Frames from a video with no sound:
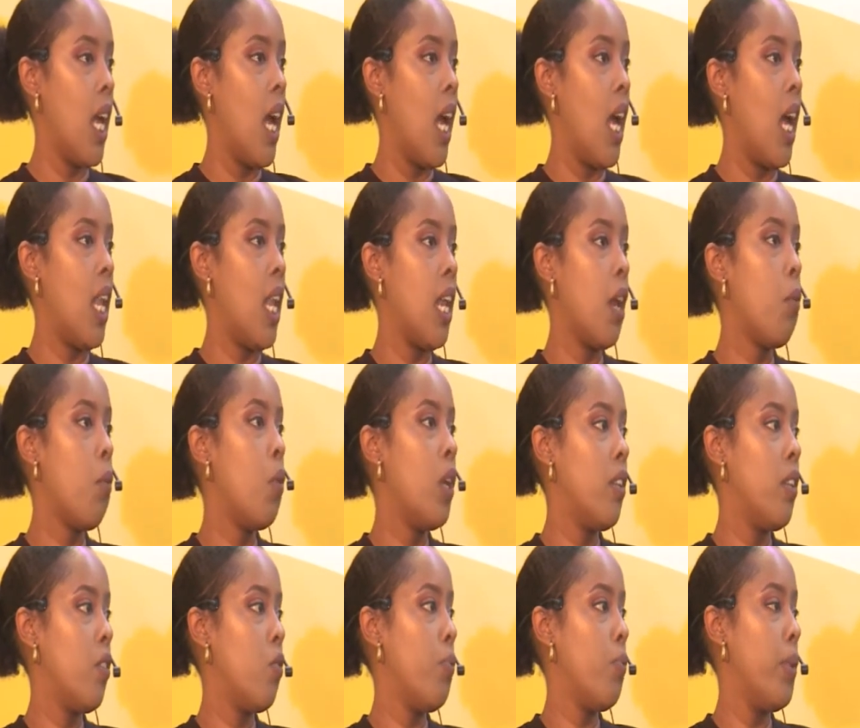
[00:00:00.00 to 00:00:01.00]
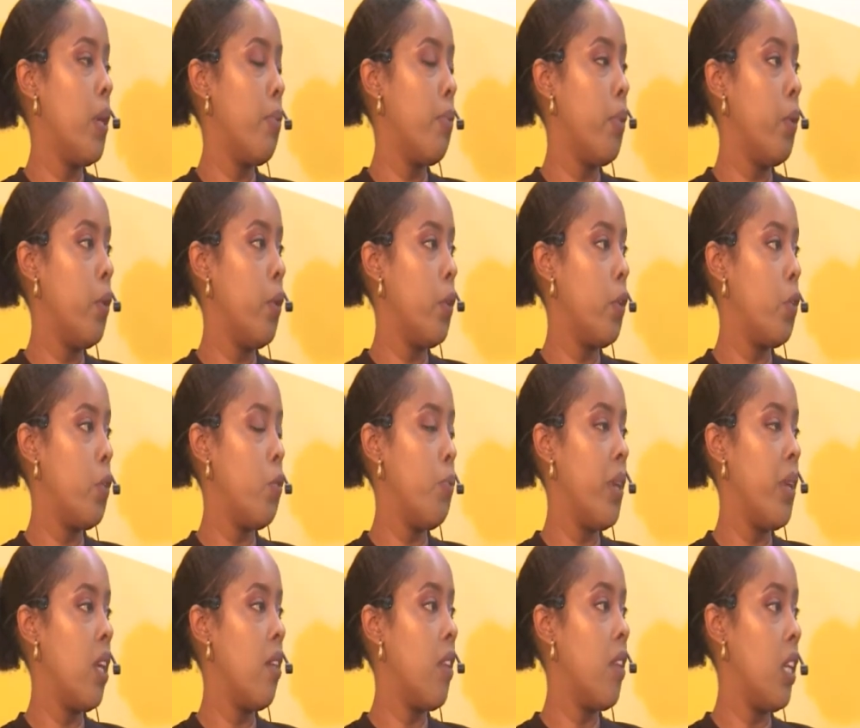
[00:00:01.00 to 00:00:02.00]
and I wanted to be able to be
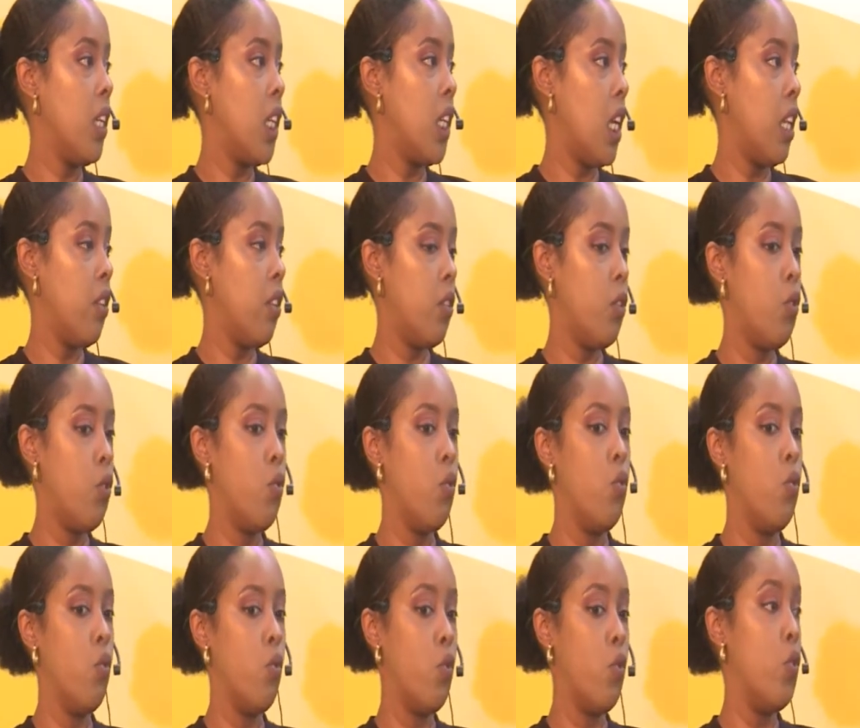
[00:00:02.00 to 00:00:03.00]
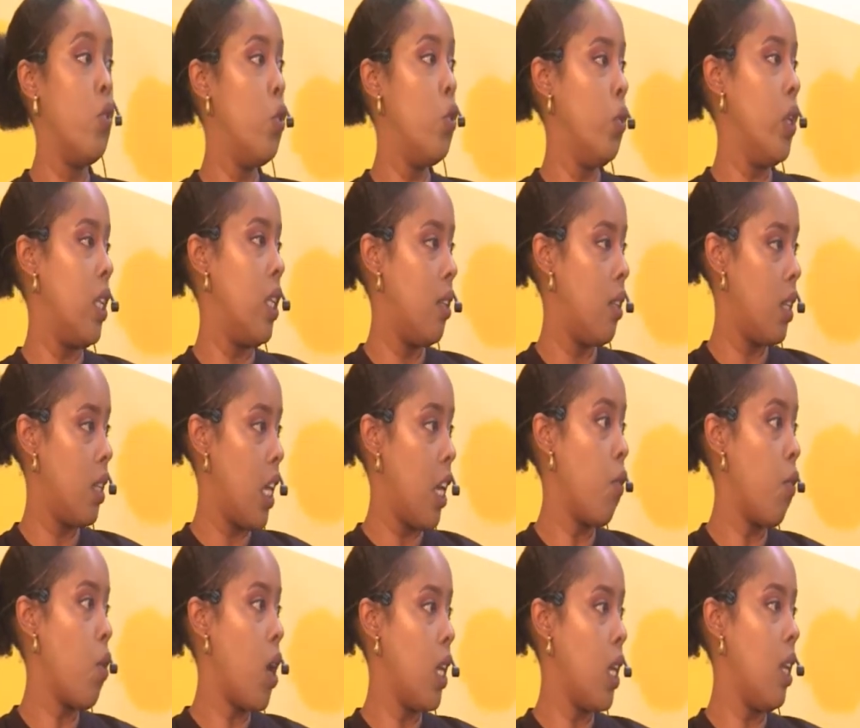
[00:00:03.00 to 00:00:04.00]
given a chance to do it in
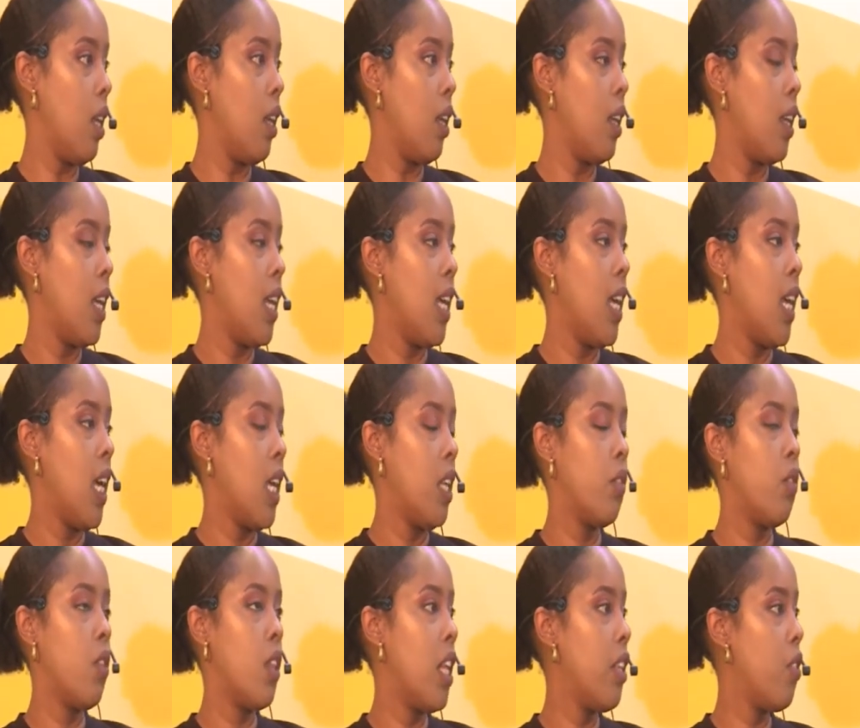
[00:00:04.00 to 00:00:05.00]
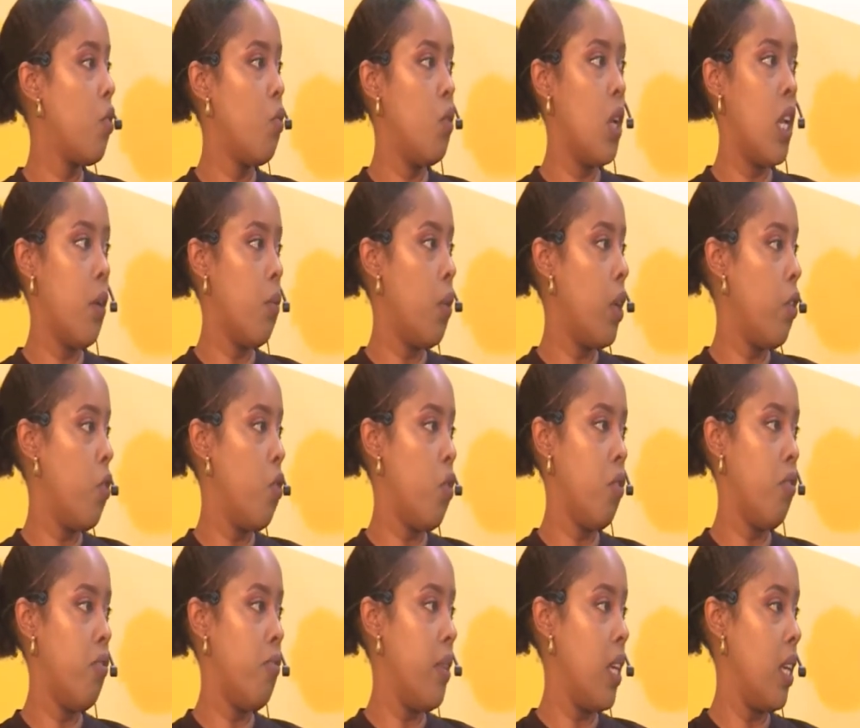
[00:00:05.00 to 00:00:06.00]
Rwanda. So that's really what
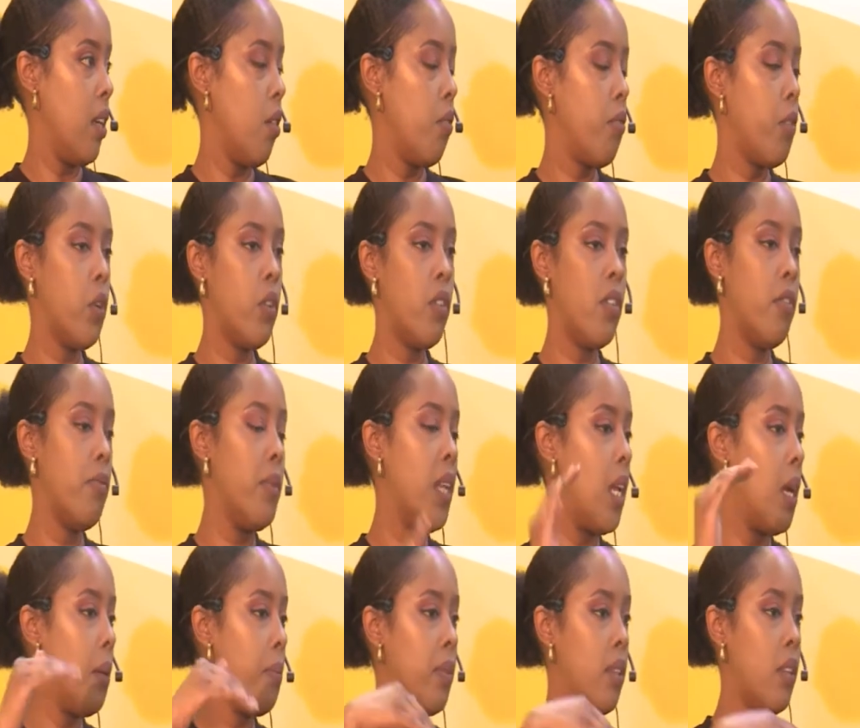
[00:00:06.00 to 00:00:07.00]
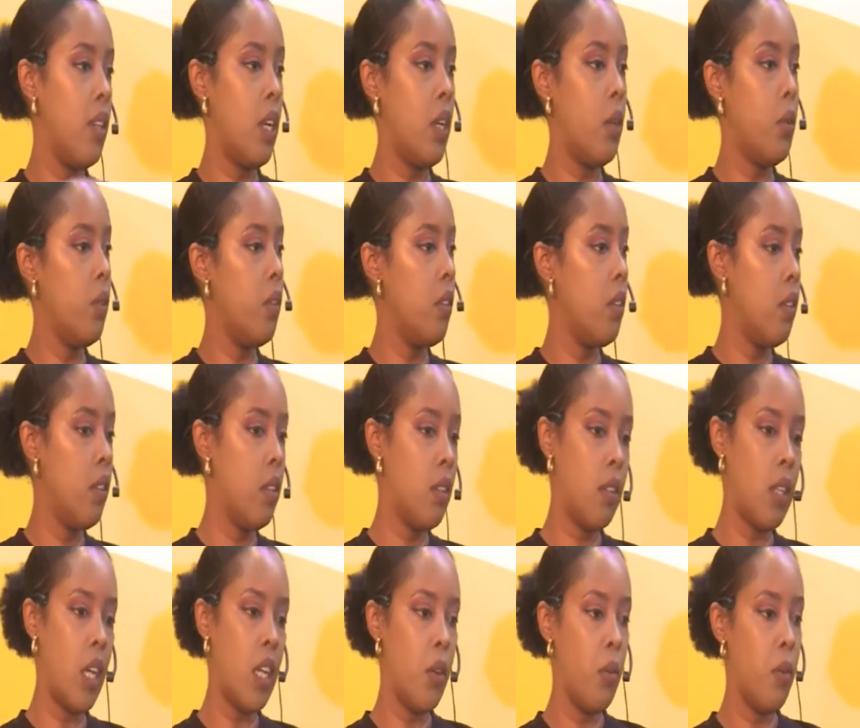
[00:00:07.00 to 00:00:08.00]
drove me. Of course, there've been ups, downs,
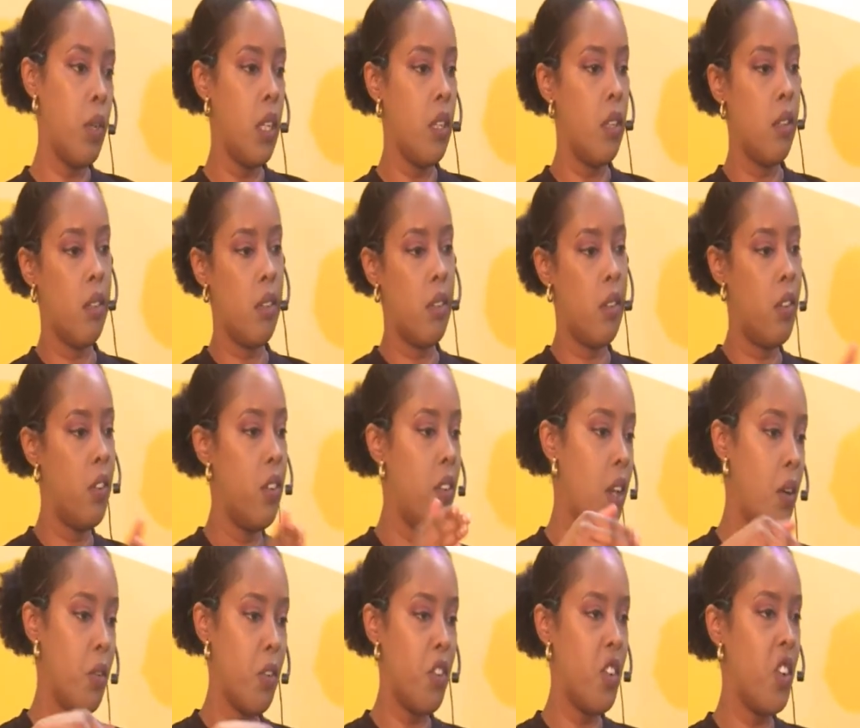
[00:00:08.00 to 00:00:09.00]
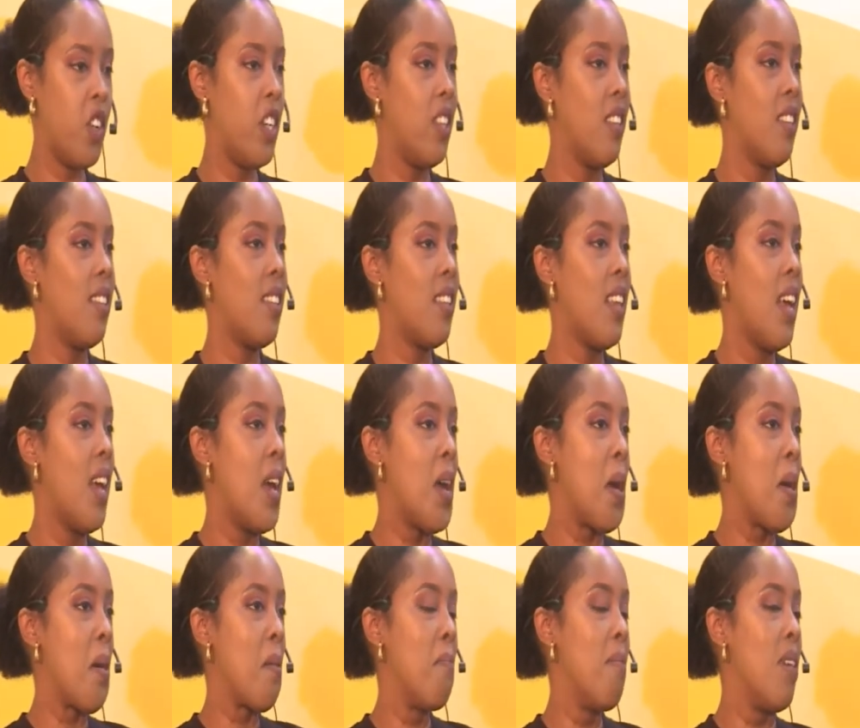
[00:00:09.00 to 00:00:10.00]
sideways, downturns,
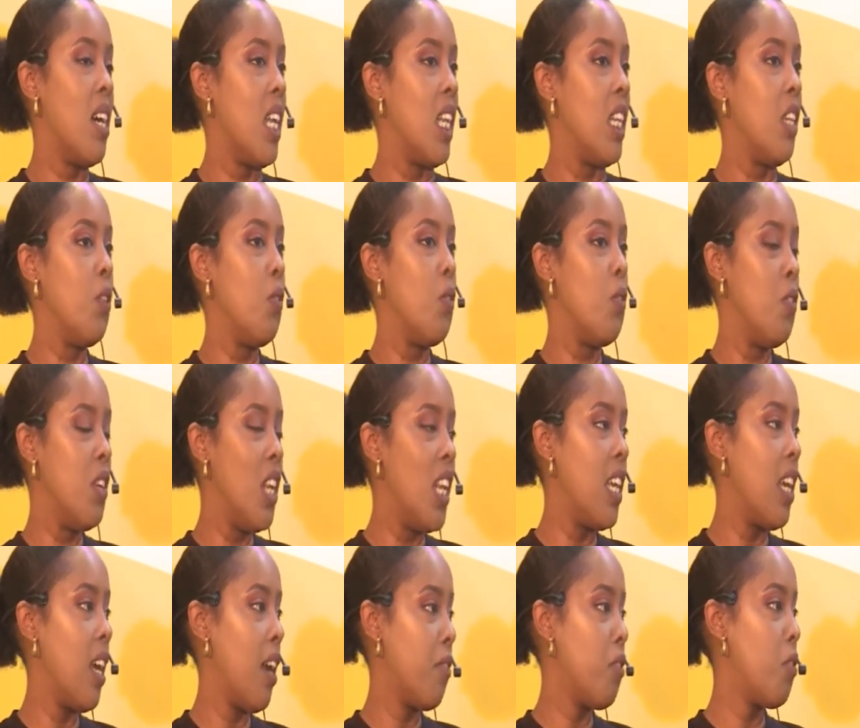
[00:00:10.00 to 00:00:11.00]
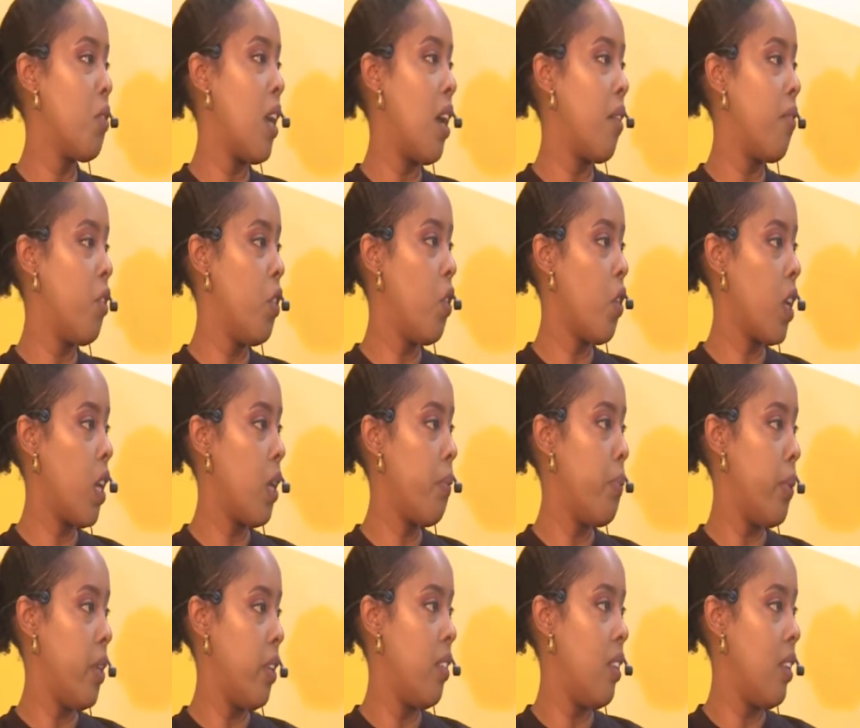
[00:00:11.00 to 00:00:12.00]
but you really have to have dogged
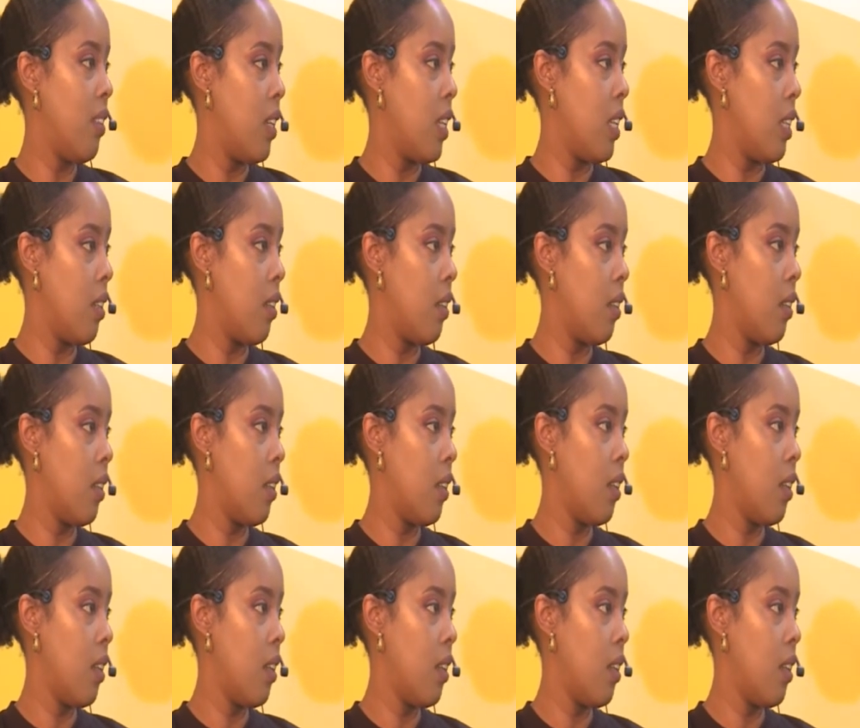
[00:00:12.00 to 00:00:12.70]
persistence.